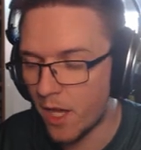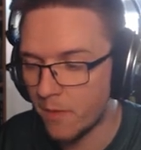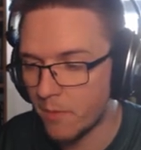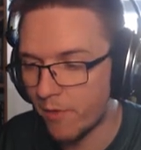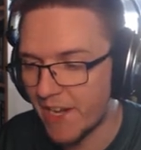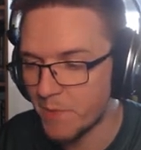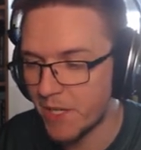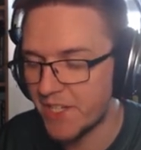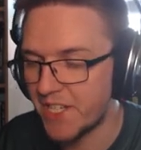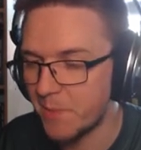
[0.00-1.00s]

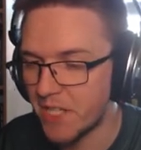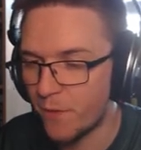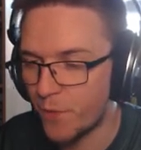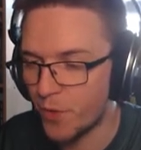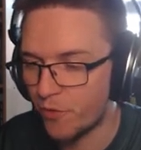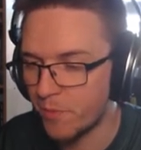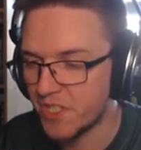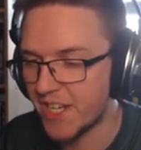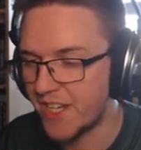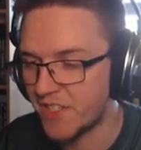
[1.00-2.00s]
arrangement of teams there for the group
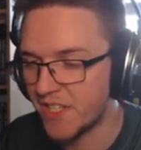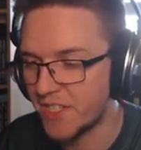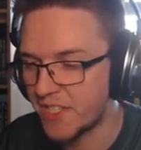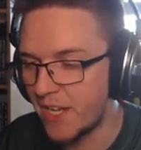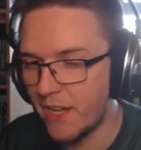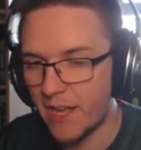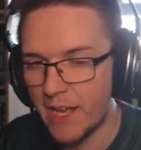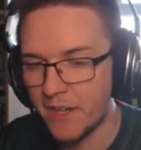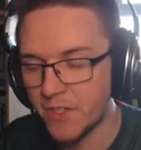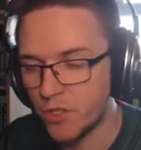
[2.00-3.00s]
stages.
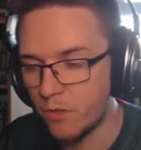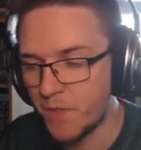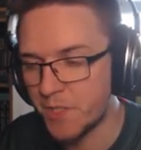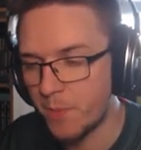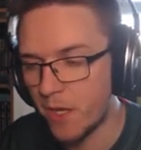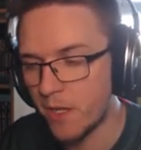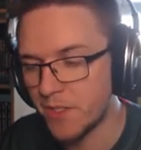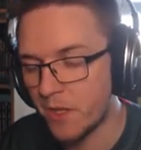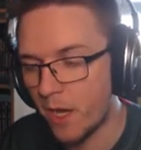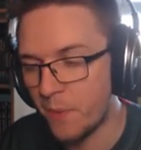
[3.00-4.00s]
And a draw for
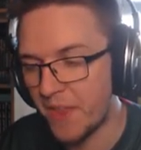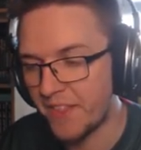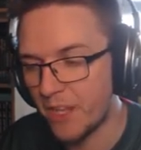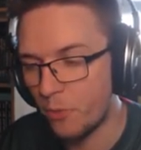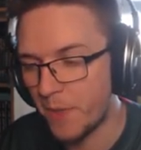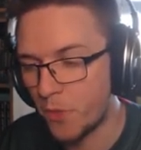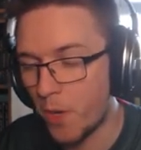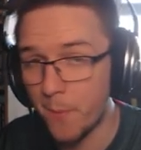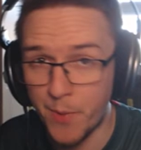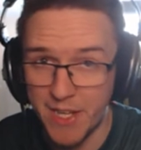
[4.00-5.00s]
Spurs that I think they'll be
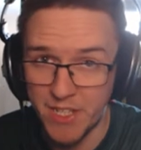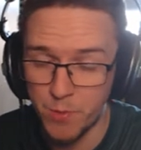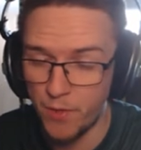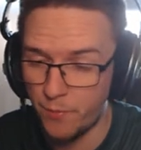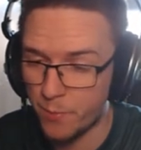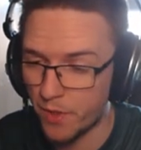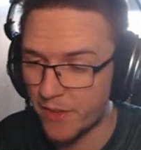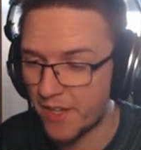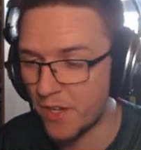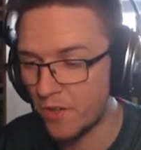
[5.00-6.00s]
quite pleased with, but
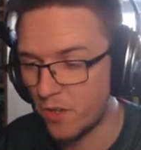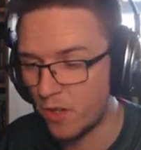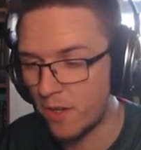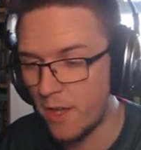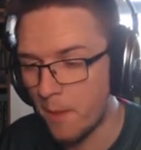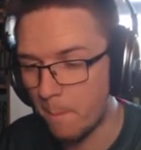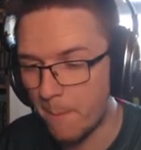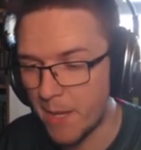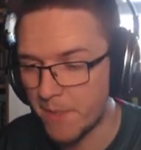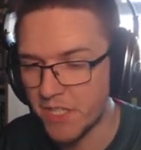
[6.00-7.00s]
they could have got
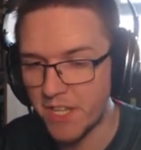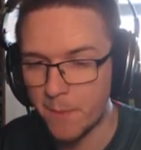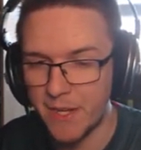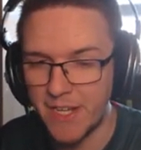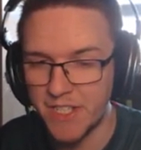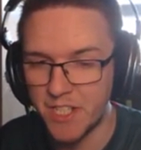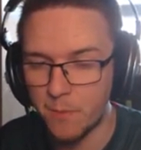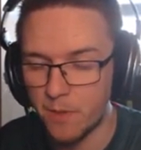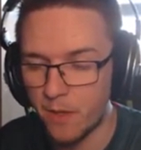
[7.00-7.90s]
maybe something a bit easier.